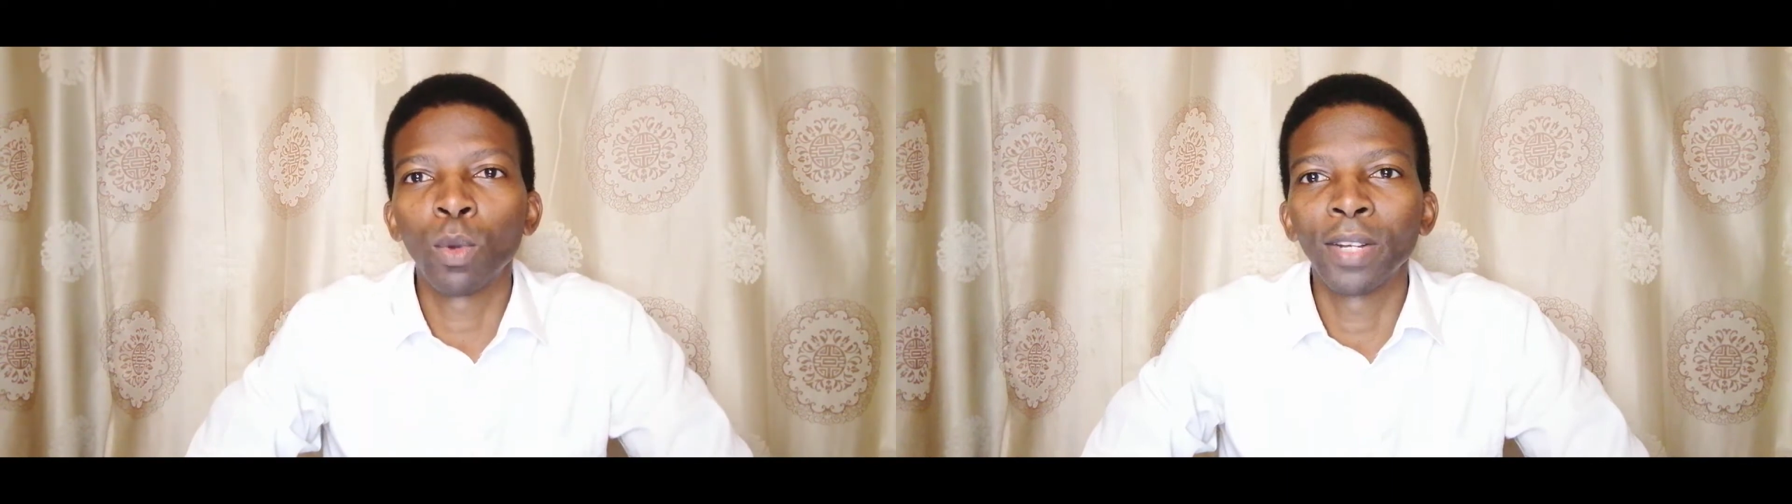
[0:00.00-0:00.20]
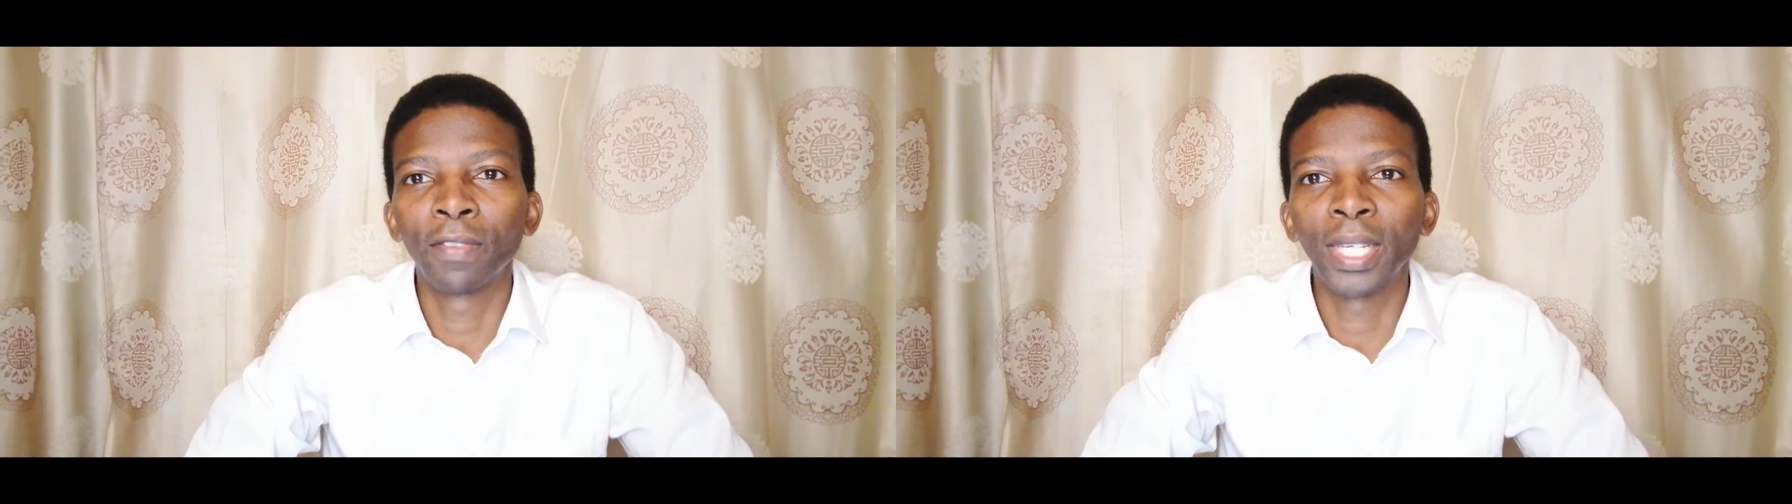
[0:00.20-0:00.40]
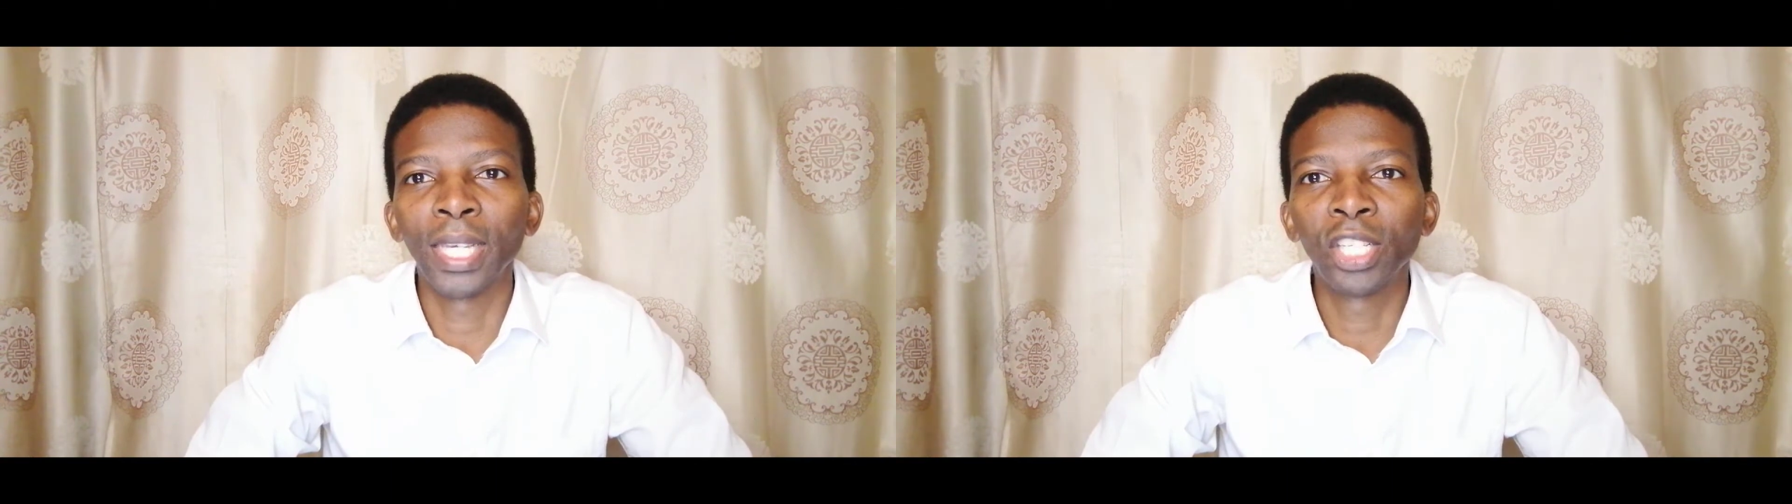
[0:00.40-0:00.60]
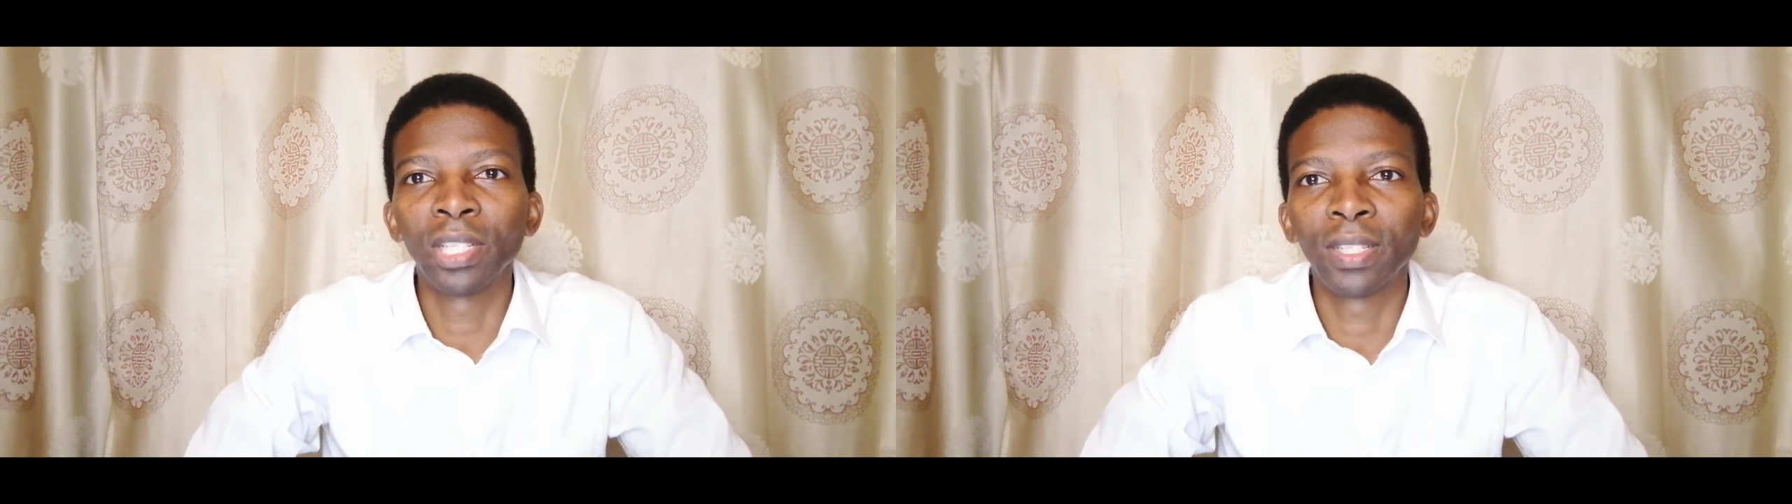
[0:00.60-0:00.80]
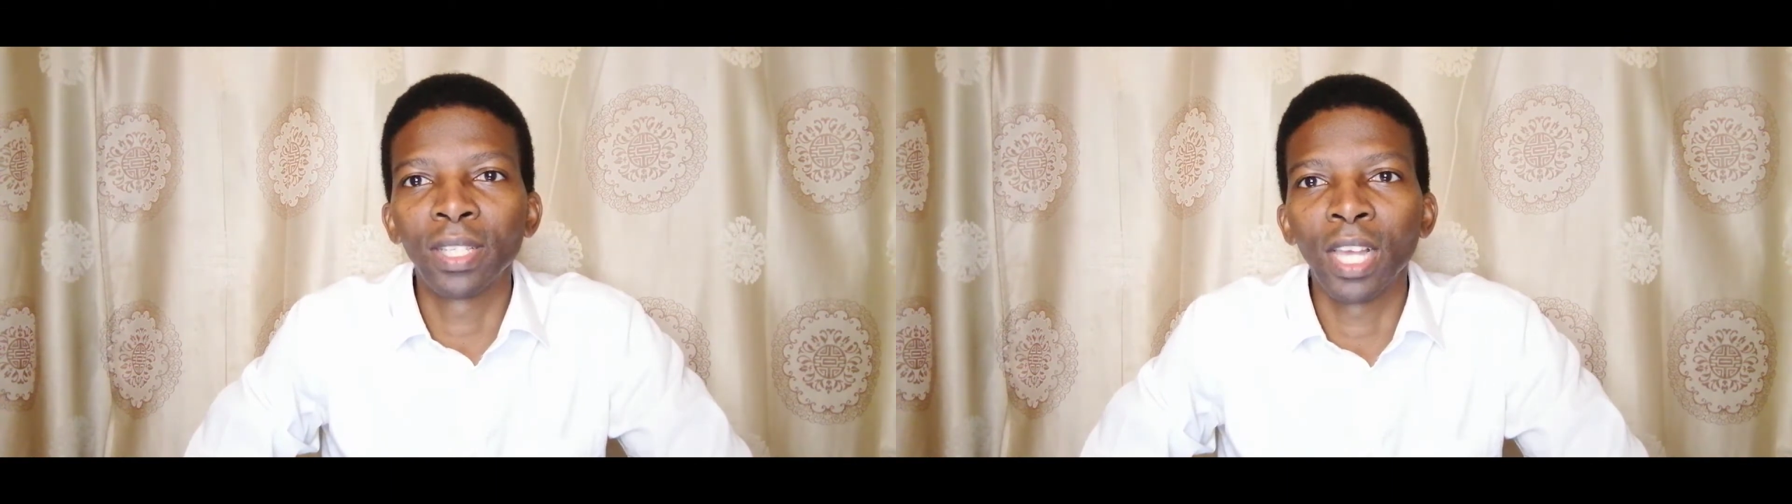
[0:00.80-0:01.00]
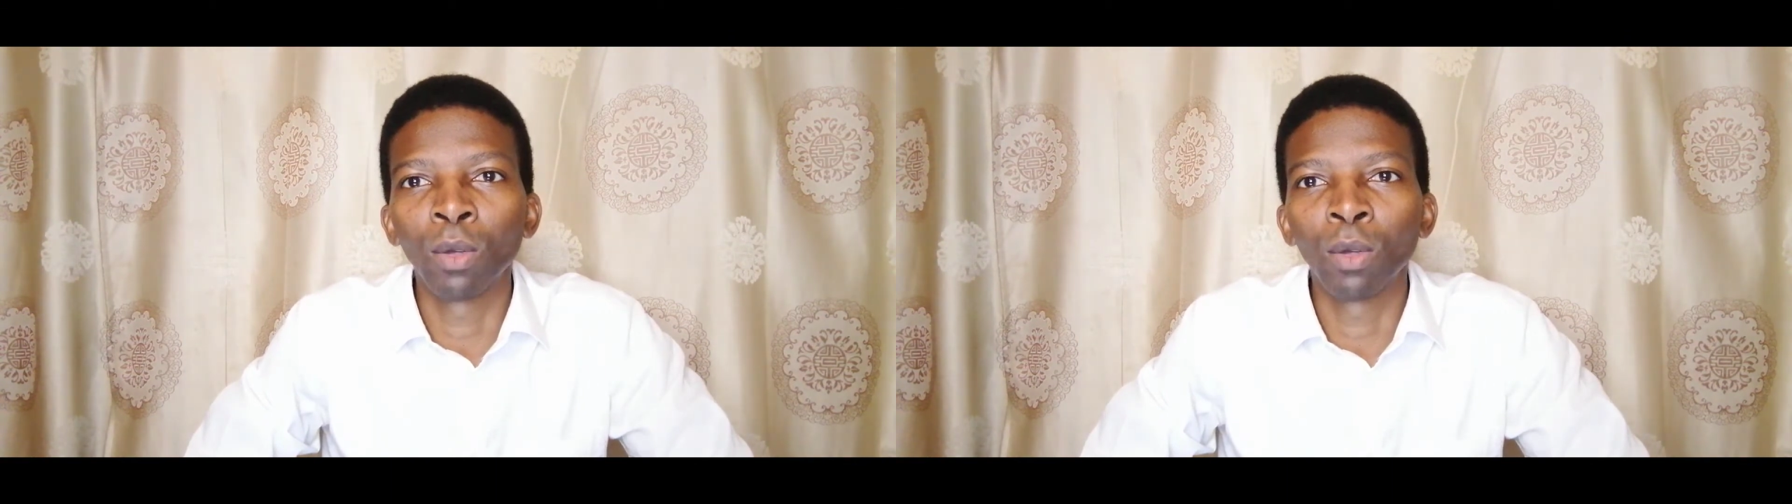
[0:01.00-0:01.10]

qualifications,